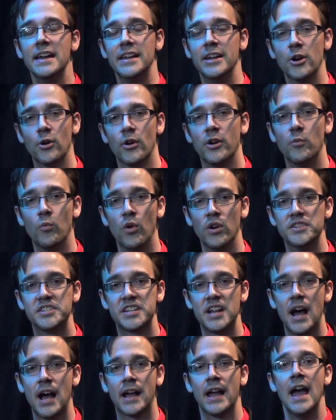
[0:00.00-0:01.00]
here in
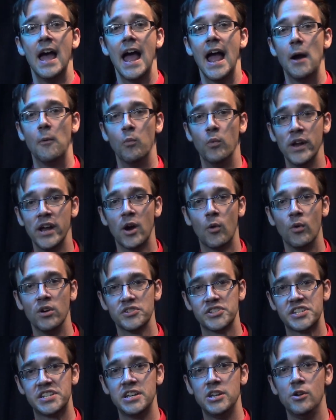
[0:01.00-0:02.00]
Woodstock, and we
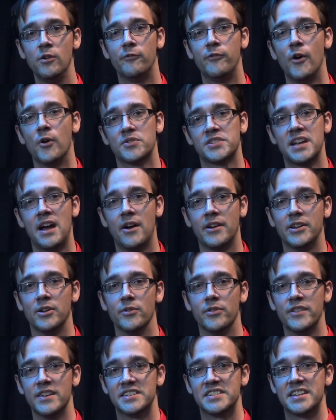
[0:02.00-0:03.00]
will see you folks out
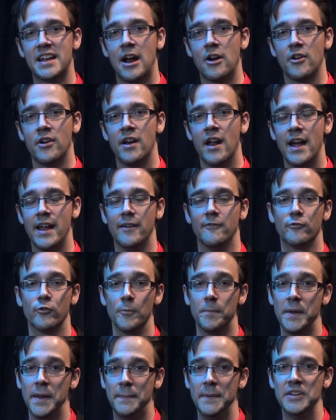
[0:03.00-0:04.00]
here this Saturday night
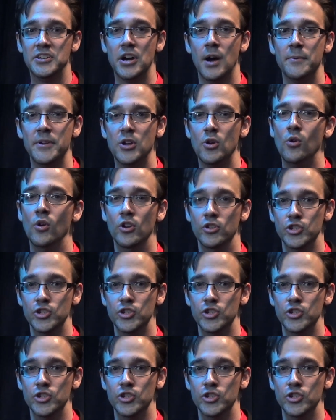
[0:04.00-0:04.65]
for PPW